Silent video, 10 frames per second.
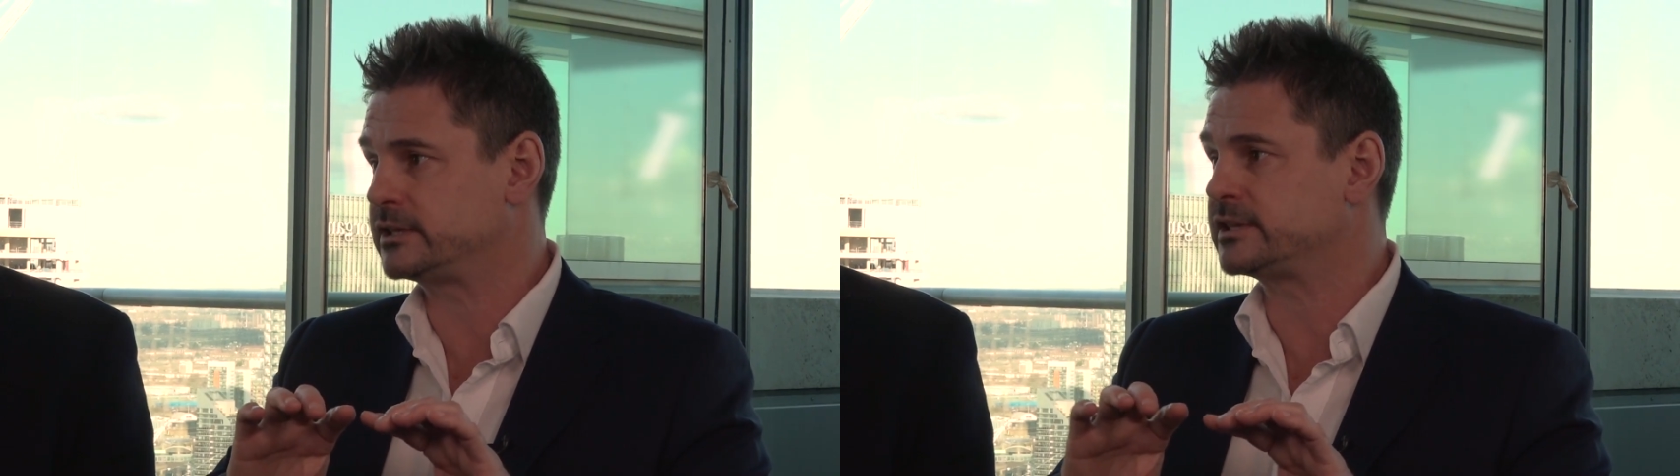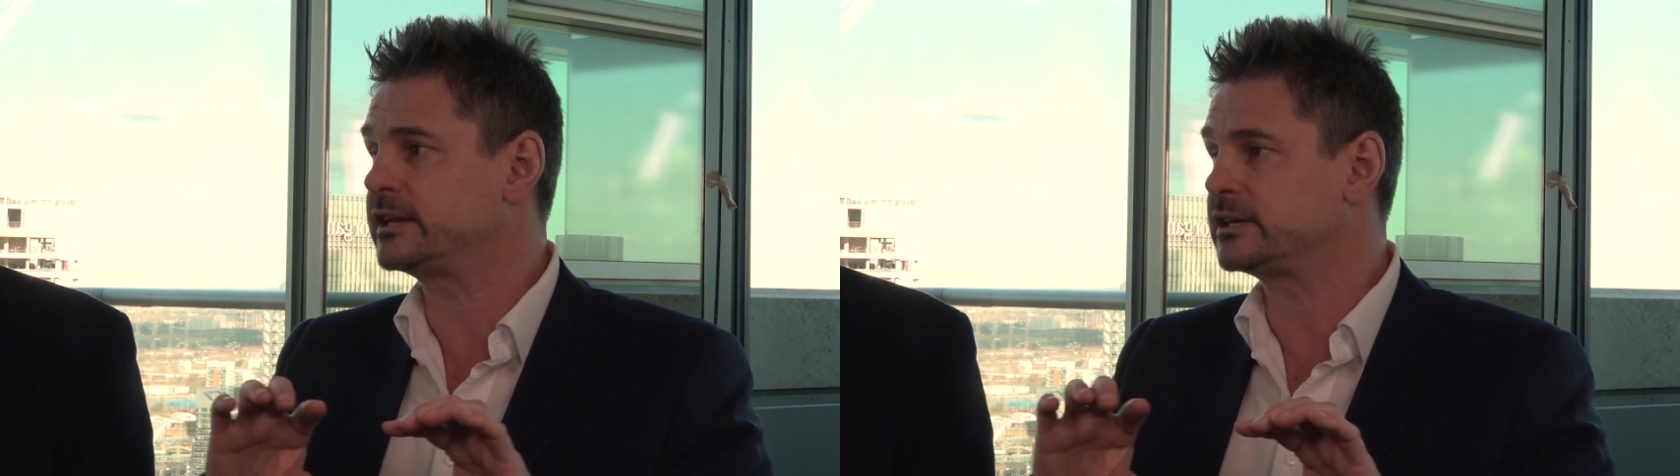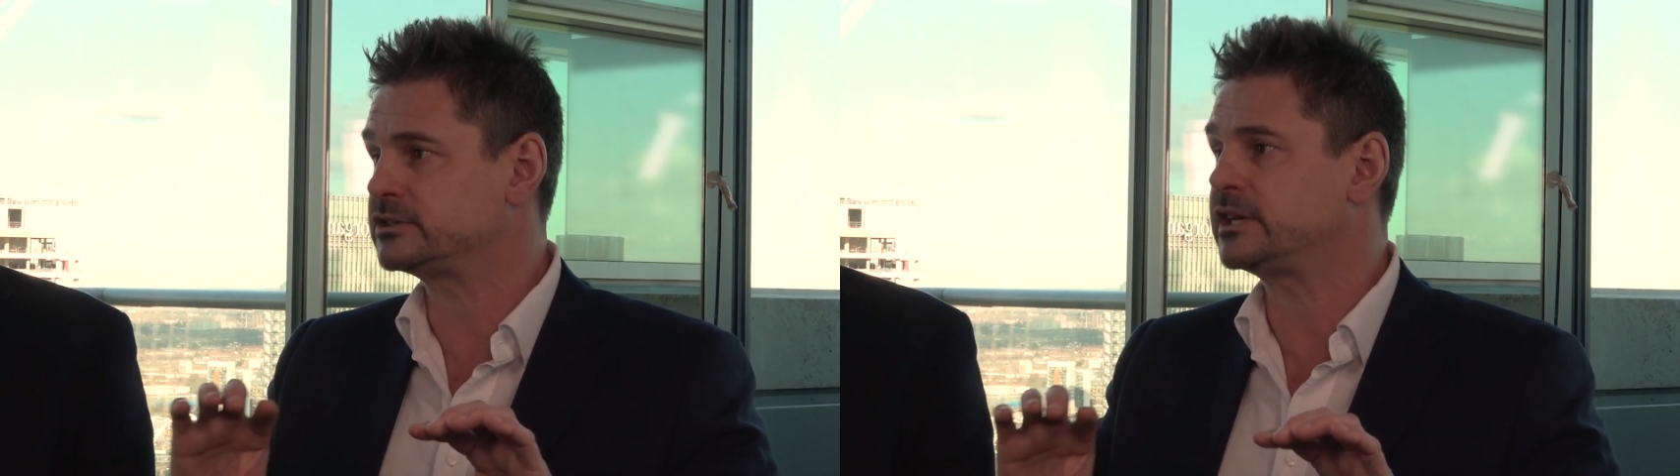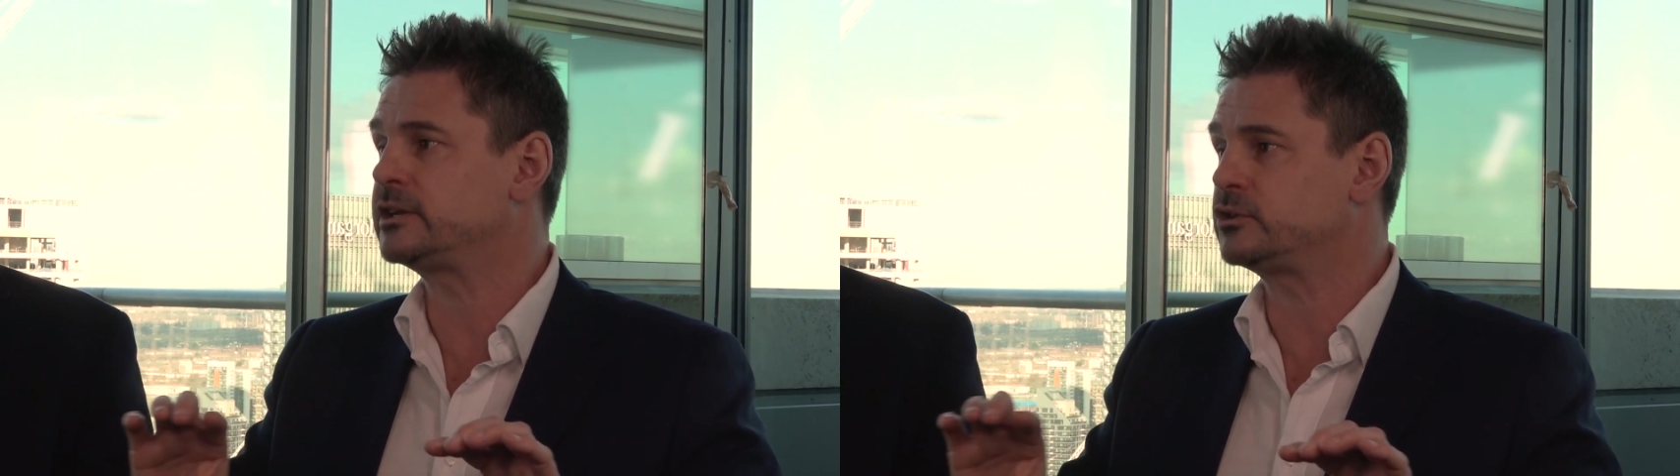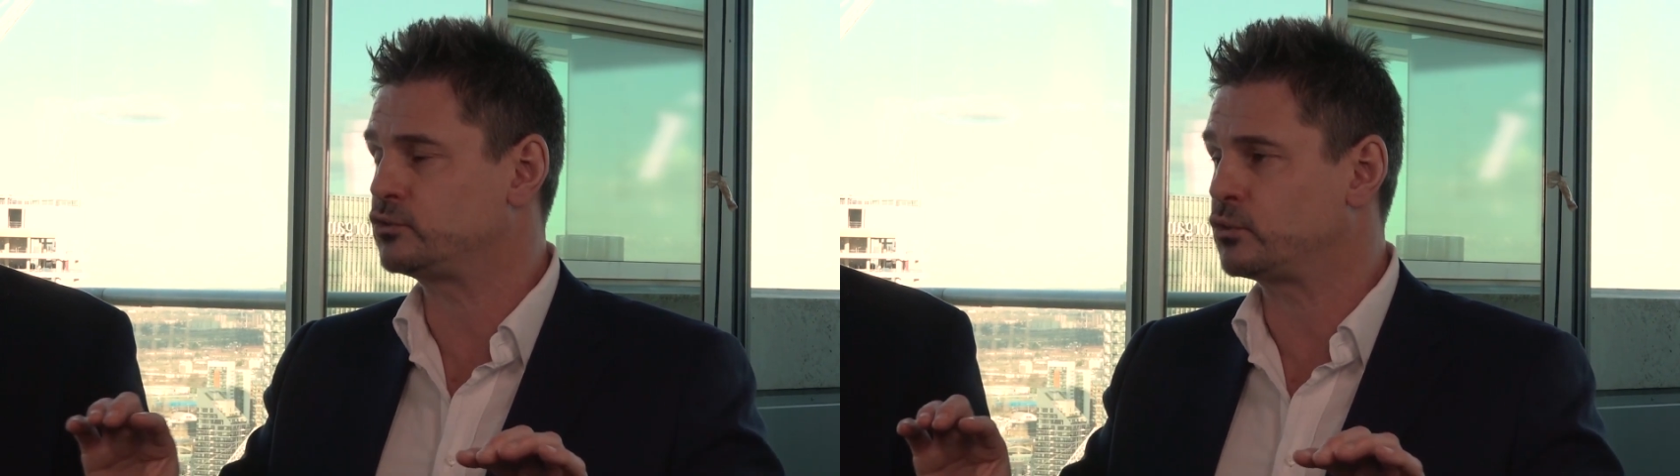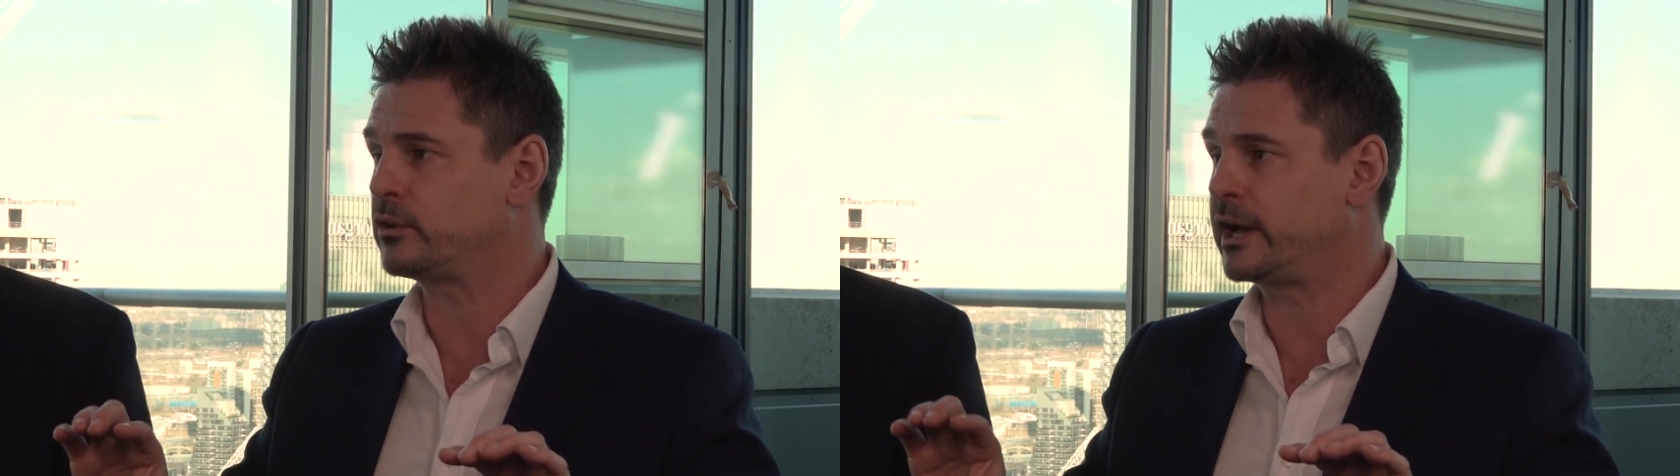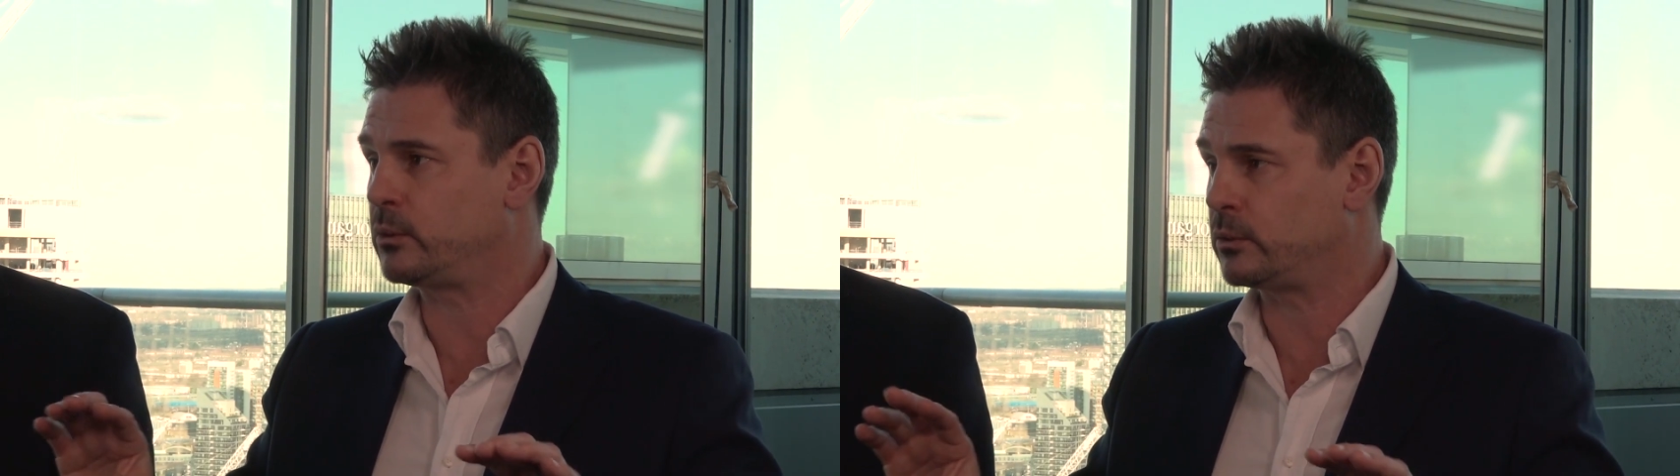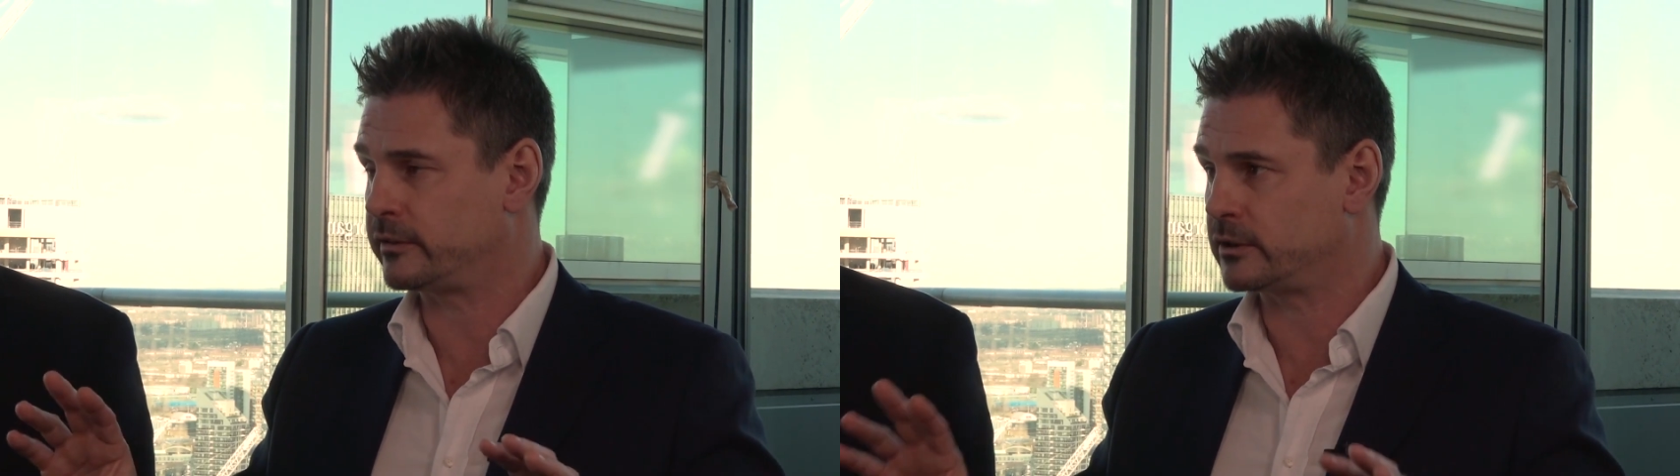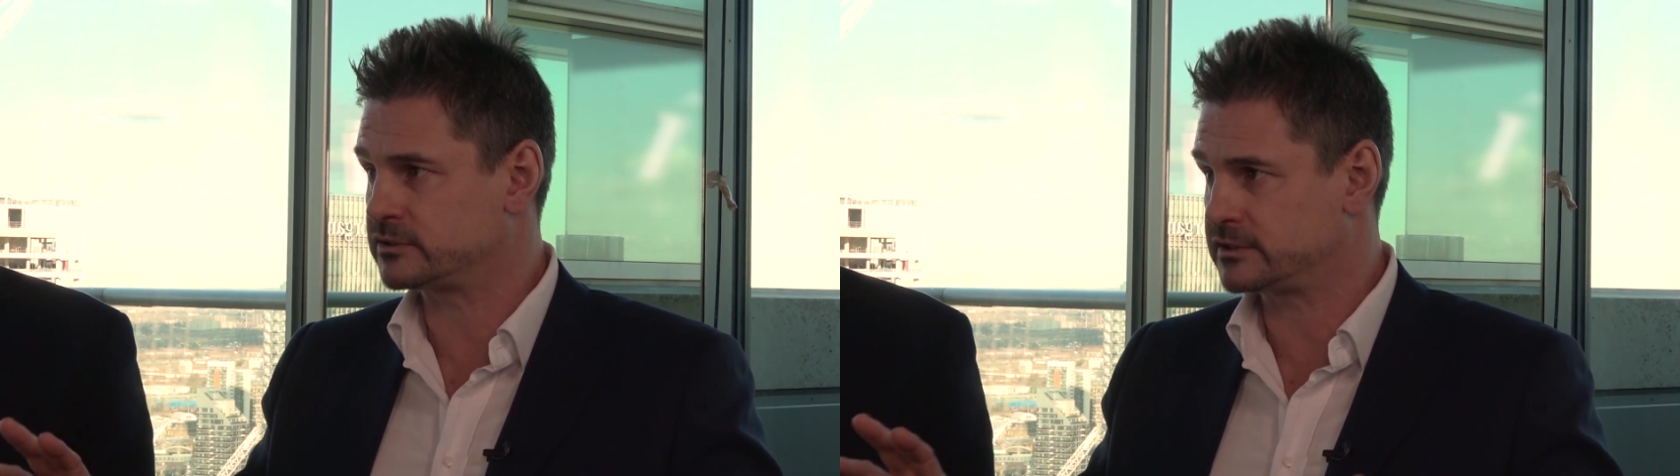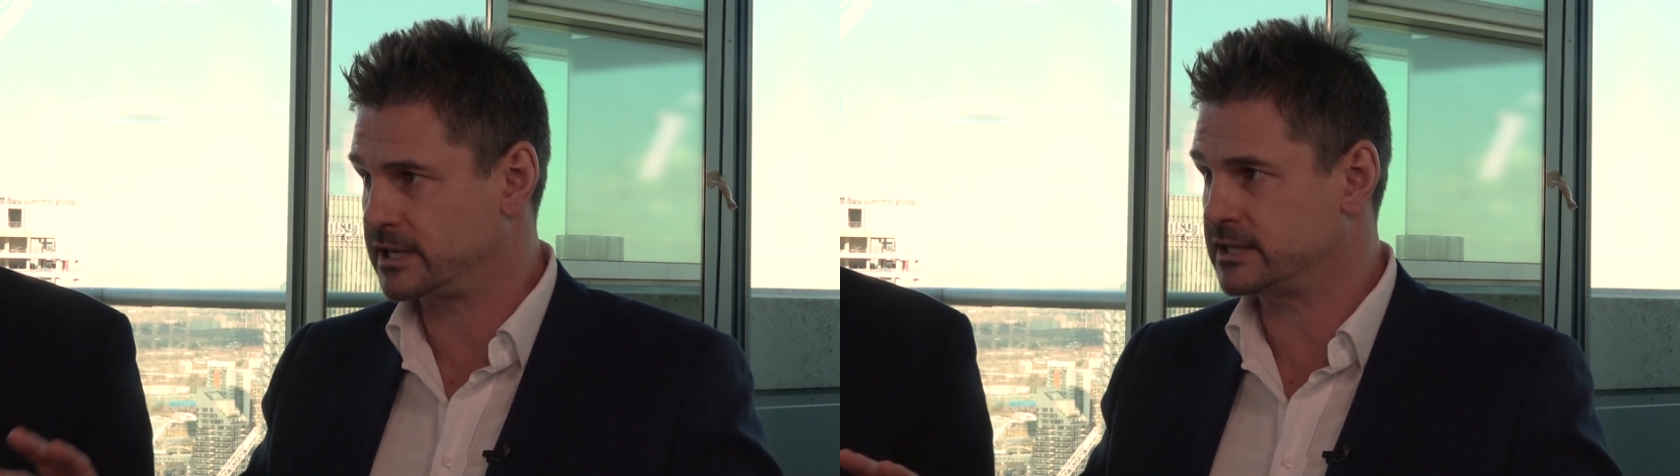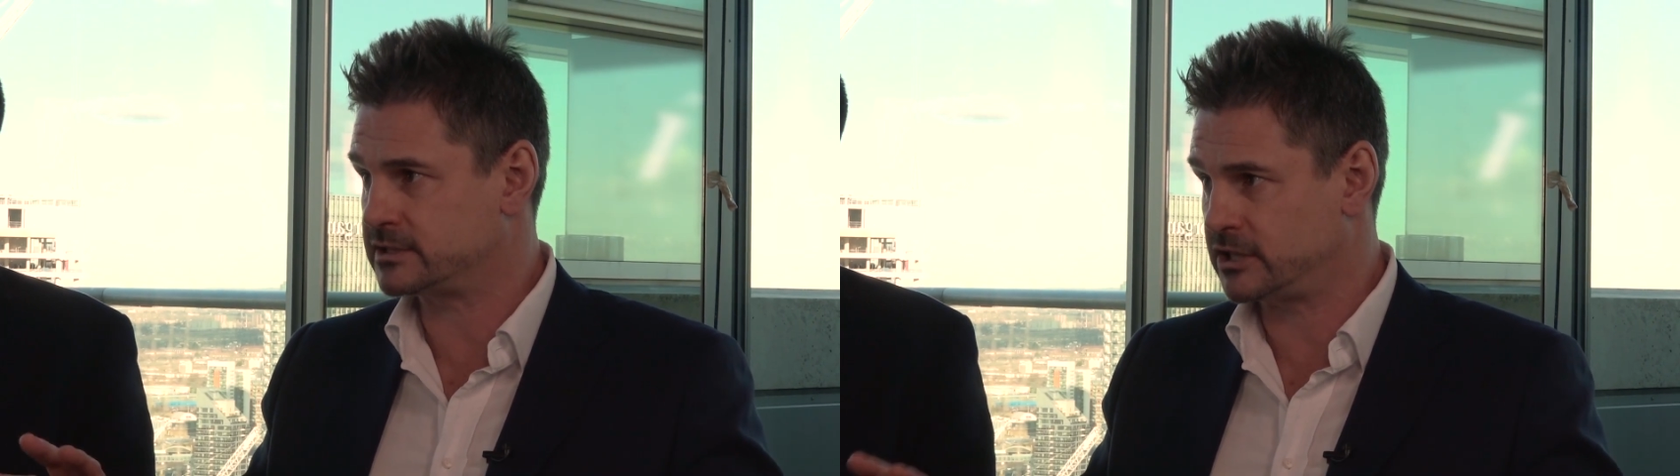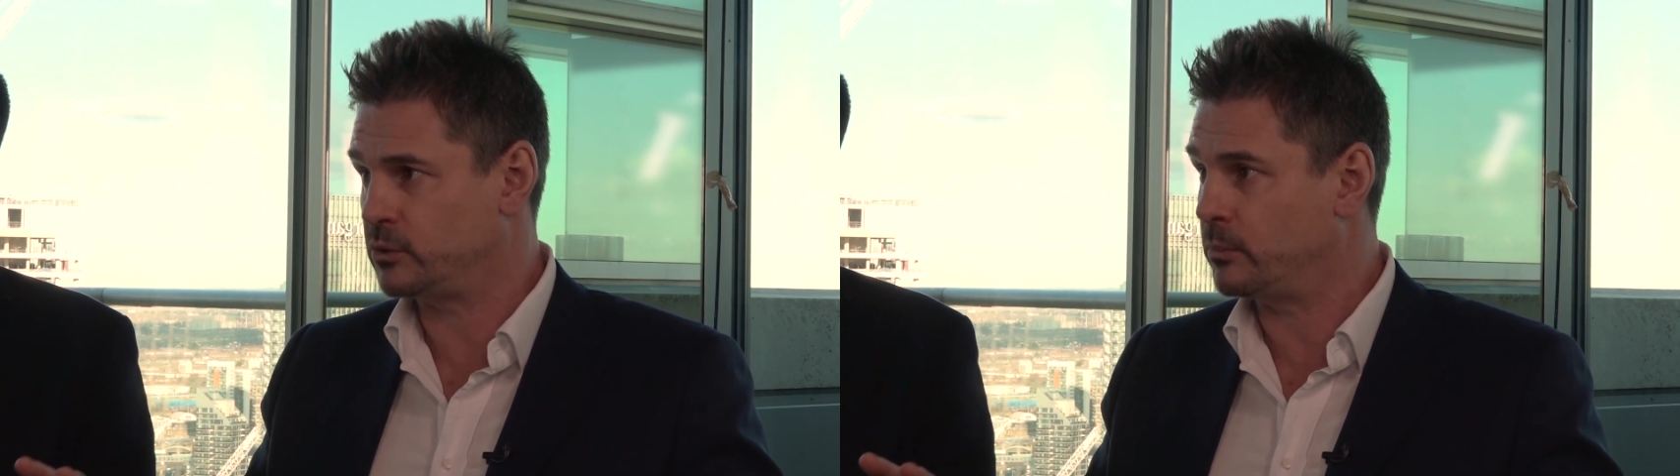understand and draw out all of those things that